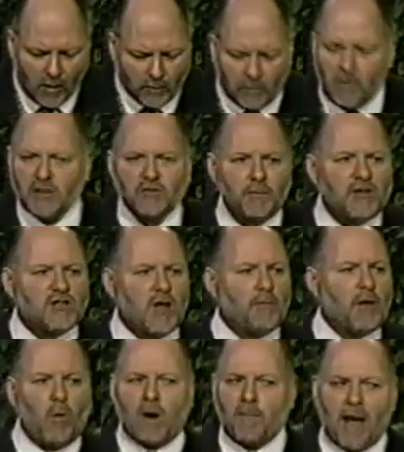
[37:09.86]
there must be
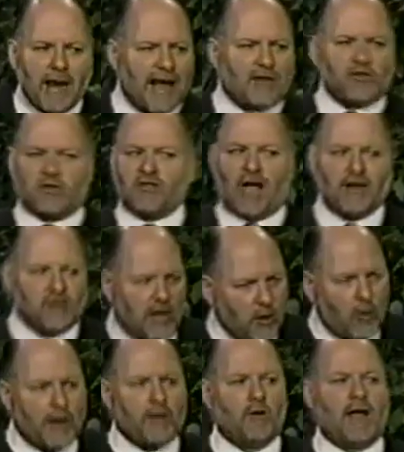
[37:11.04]
something. What about exercise? I
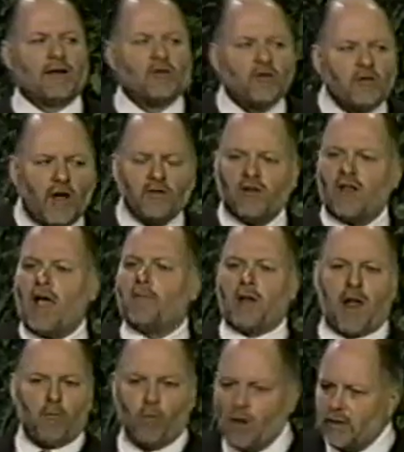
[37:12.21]
know I don't exercise a lot,
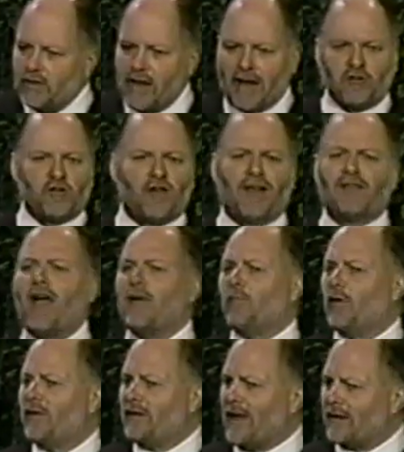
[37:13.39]
but I'm willing to exercise. I'm
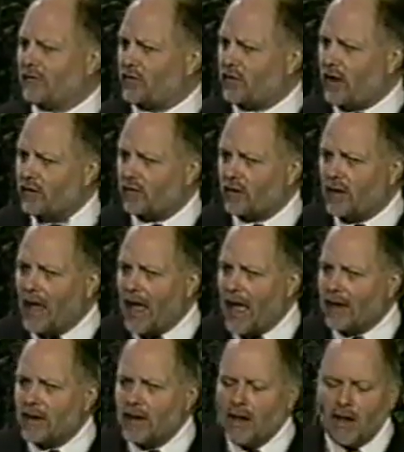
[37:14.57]
willing to exercise a
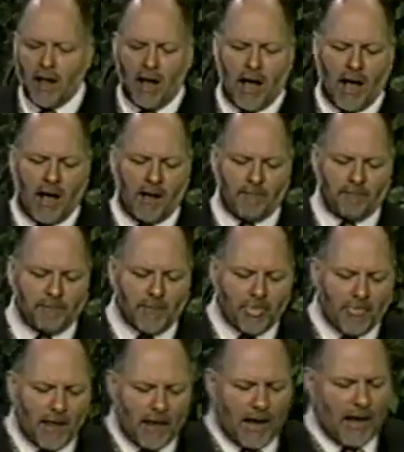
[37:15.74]
lot.
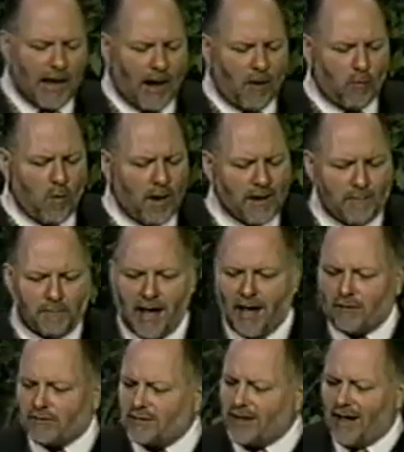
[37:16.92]
What
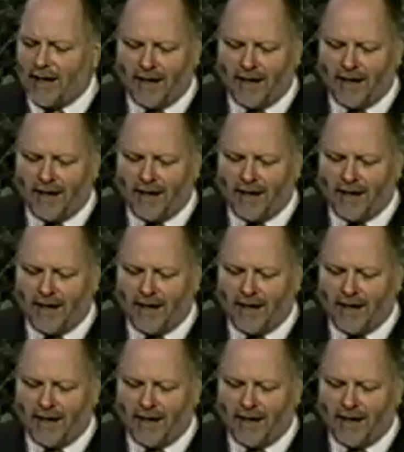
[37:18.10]
about